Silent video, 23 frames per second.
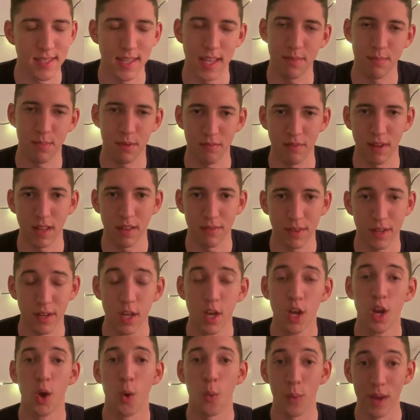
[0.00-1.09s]
they've been relevant,
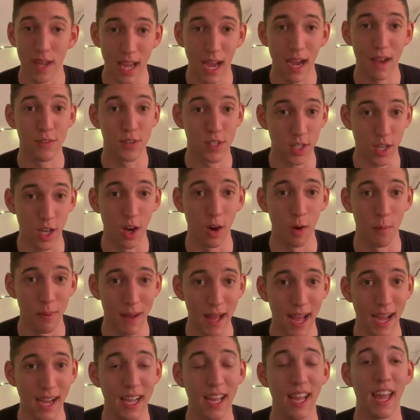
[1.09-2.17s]
we have to go
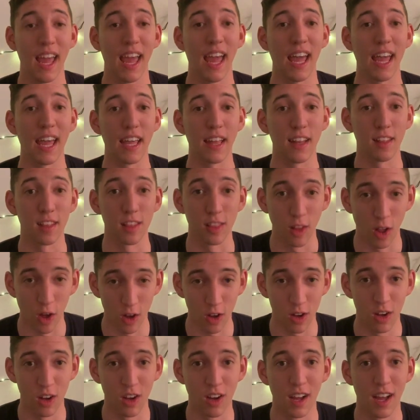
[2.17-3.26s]
back a
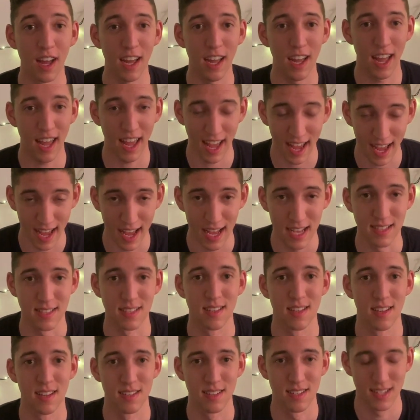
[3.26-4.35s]
long ass
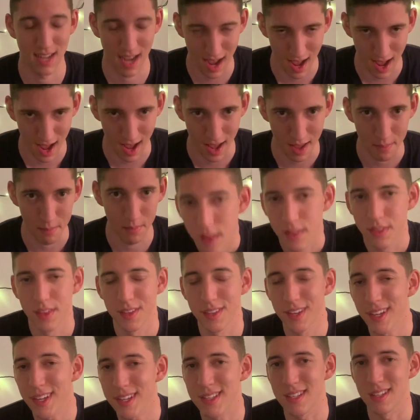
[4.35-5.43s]
time. The
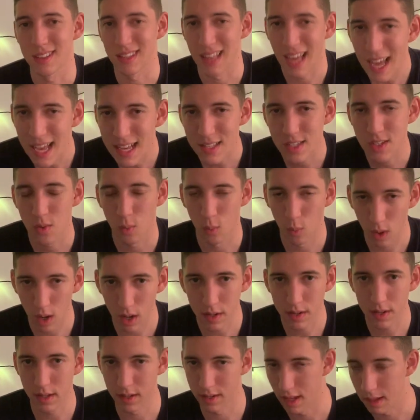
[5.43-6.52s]
Knicks last
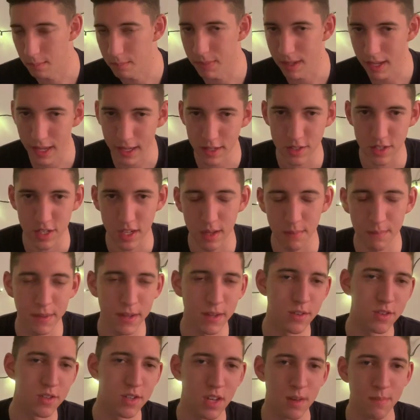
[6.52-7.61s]
won an NBA
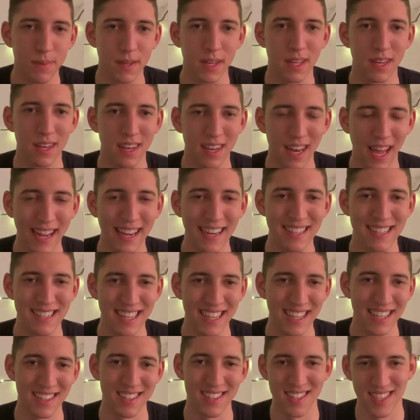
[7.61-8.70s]
championship in
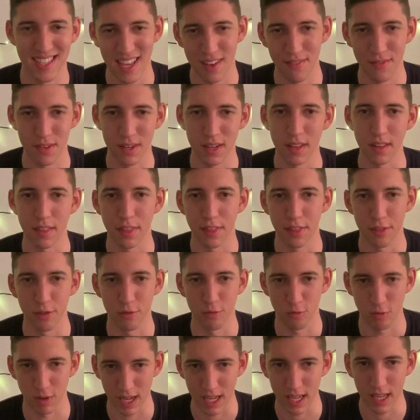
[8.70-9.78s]

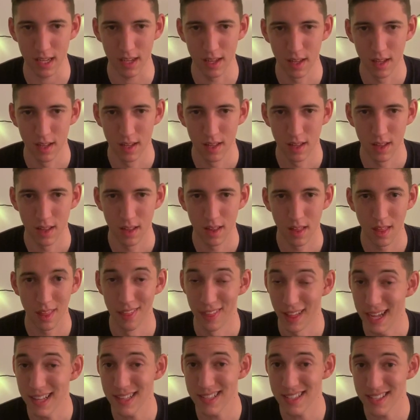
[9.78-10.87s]
1973.
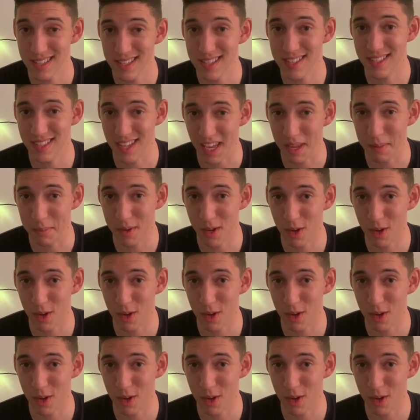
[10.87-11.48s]
That's the same